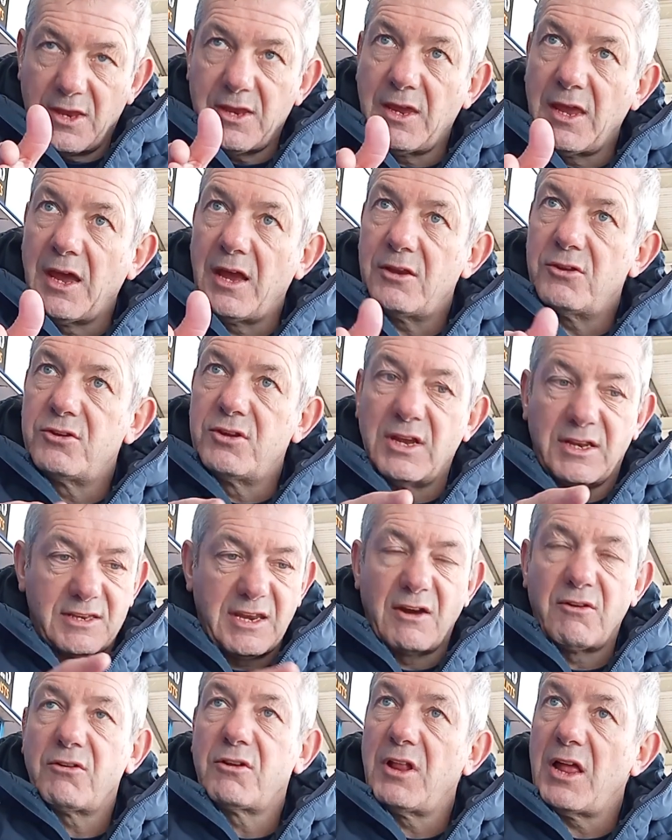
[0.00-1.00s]

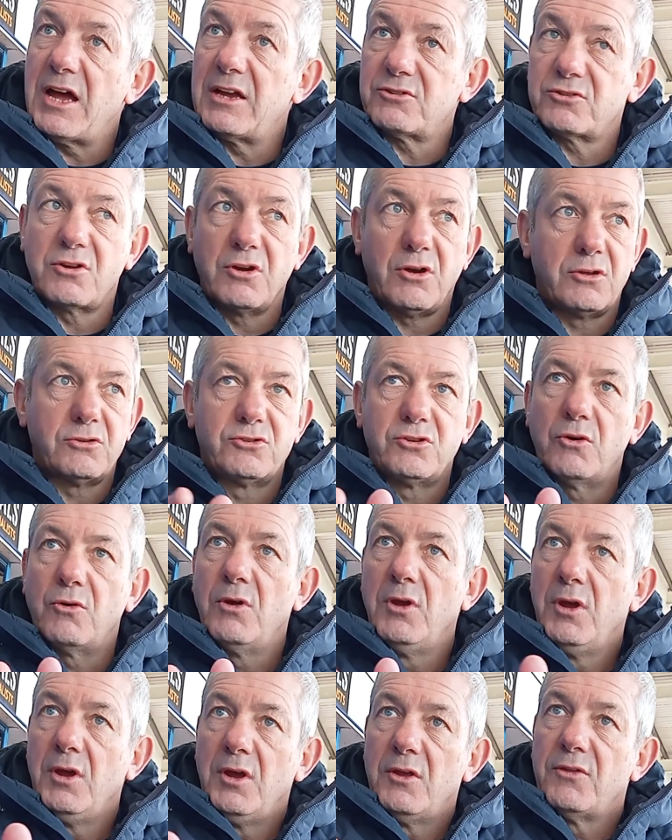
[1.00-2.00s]
Darryl Clark scored 2.
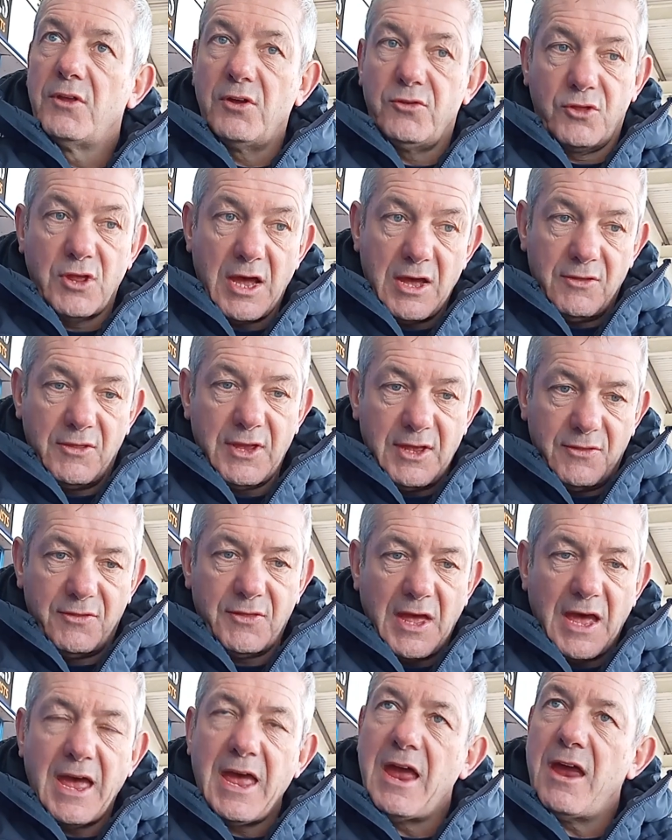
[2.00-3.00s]

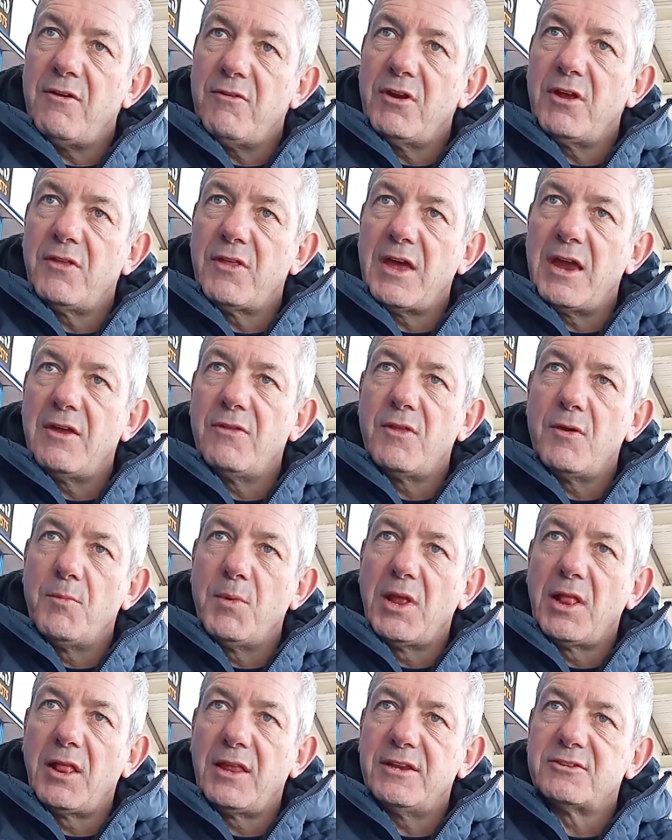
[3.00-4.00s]
That area there in the
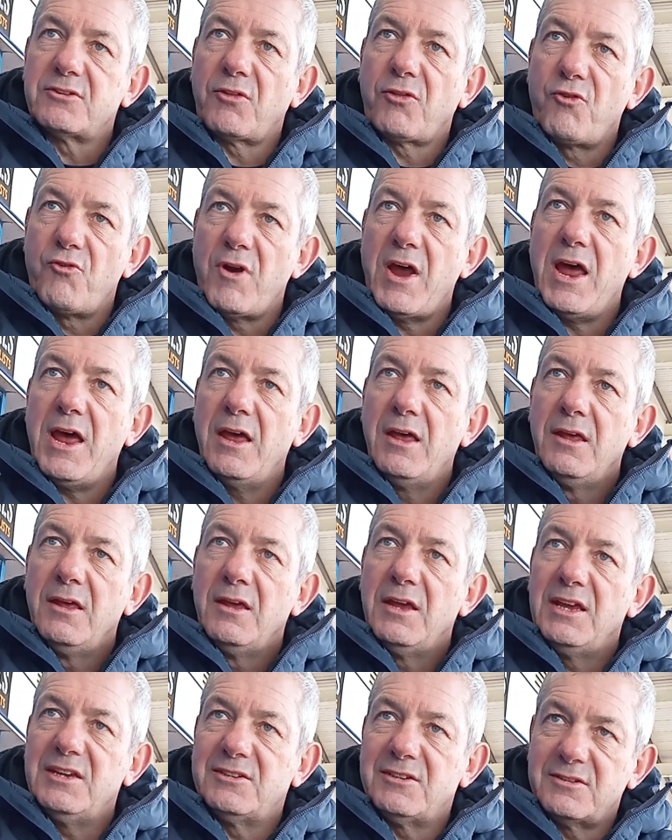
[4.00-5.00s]
middle is a threat.
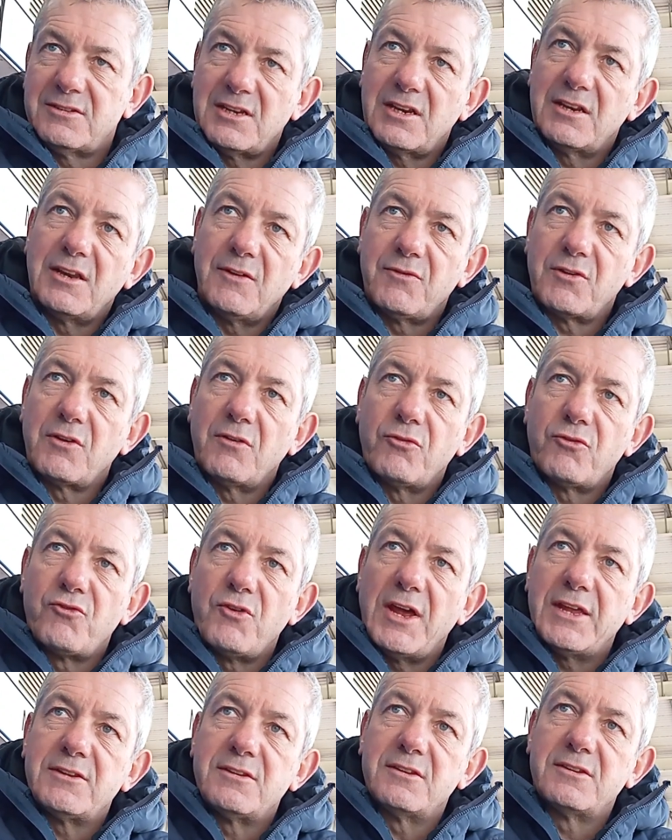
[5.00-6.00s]
It's a significant
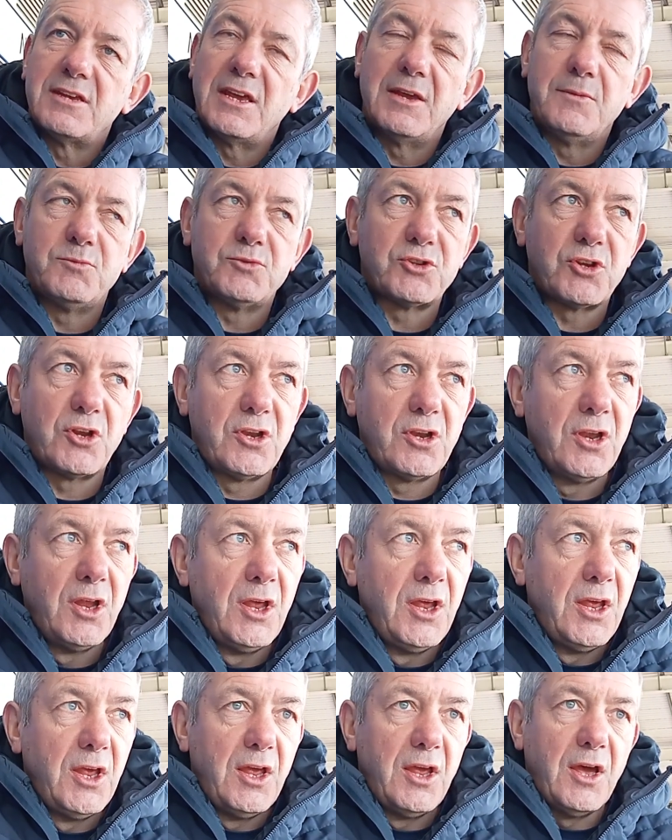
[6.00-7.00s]
threat to teams,
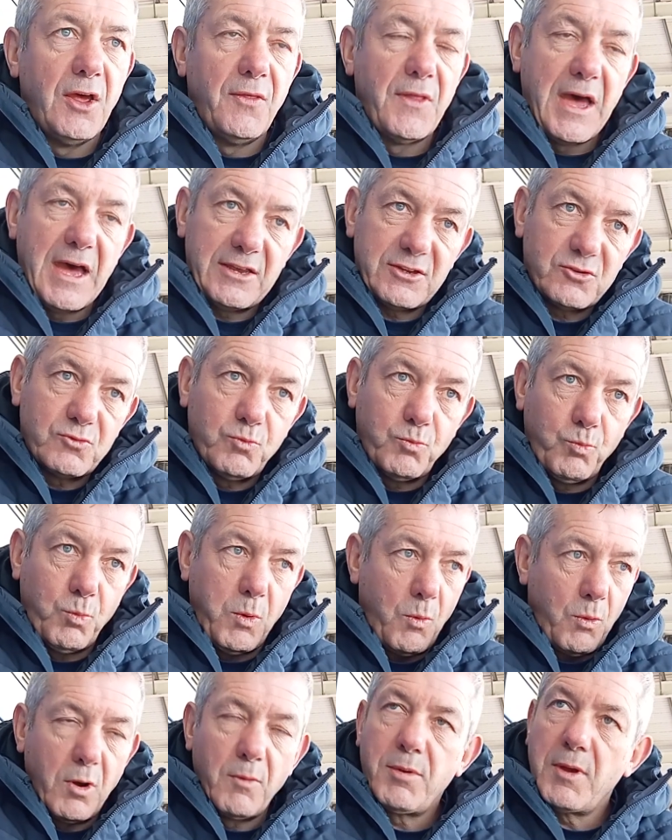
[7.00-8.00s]
and that's,
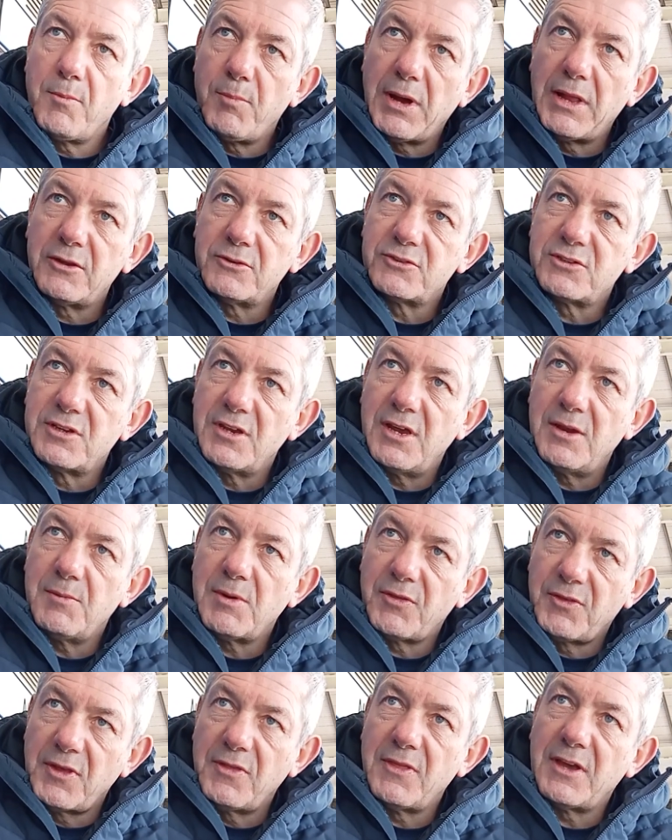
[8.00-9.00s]
we want to be a balanced team.
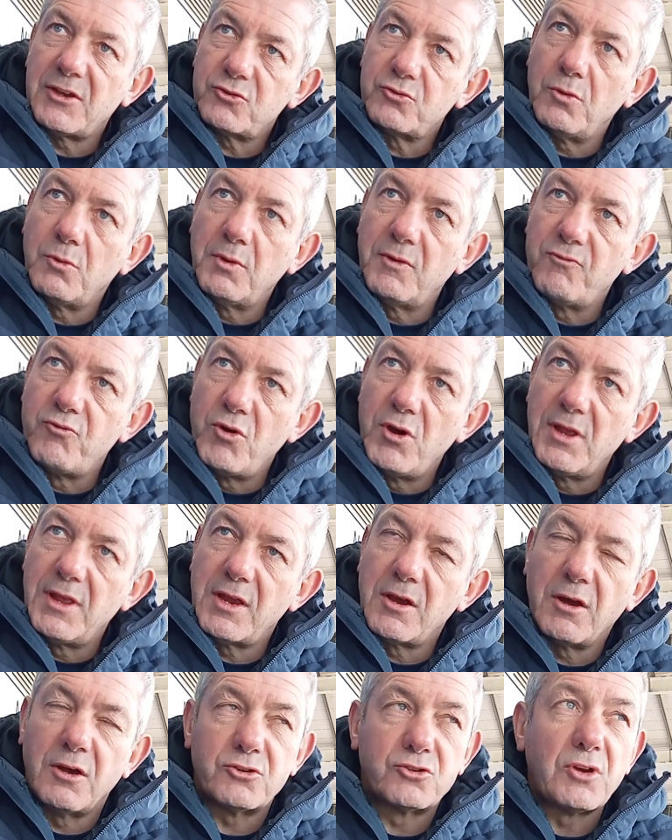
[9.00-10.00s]
I think that's what we've really
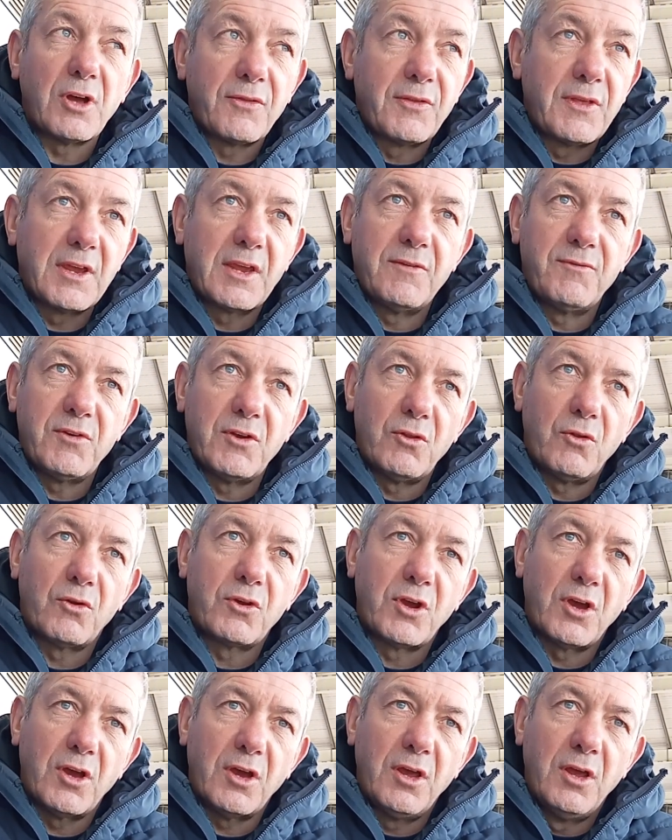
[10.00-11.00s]
got. So I think if you
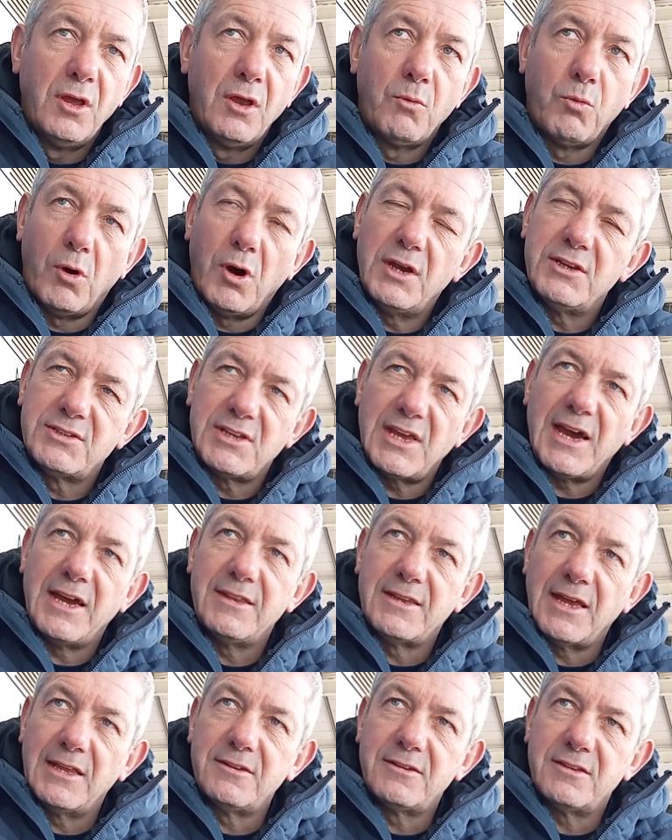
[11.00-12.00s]
look at what is the
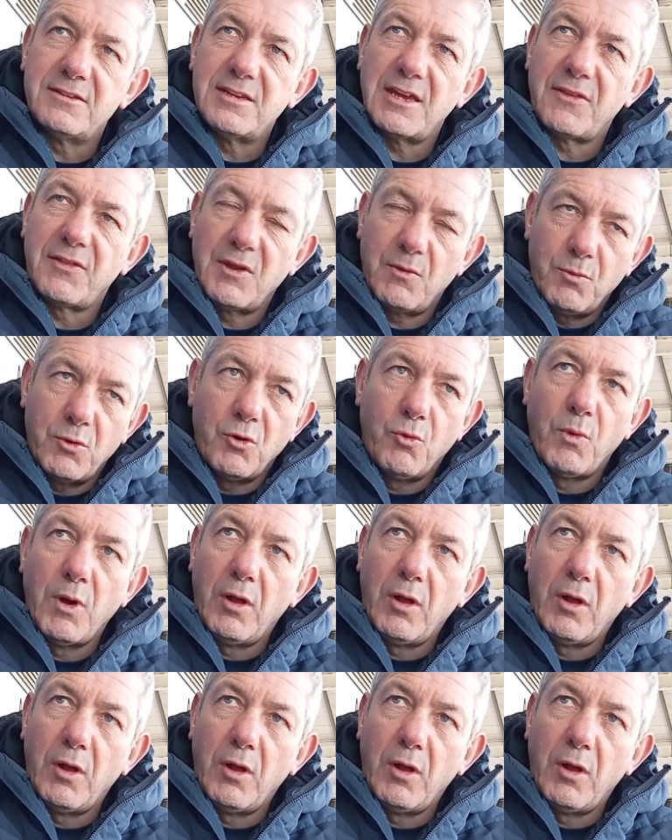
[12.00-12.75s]
identity, I think we're a